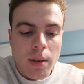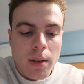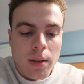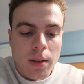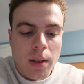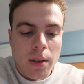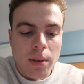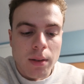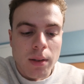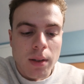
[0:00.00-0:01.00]
is
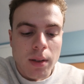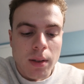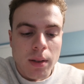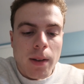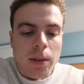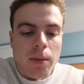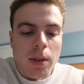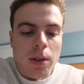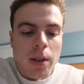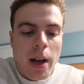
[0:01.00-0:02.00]
essentially a
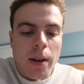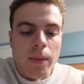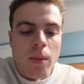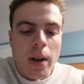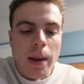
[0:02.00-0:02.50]
screenshot of what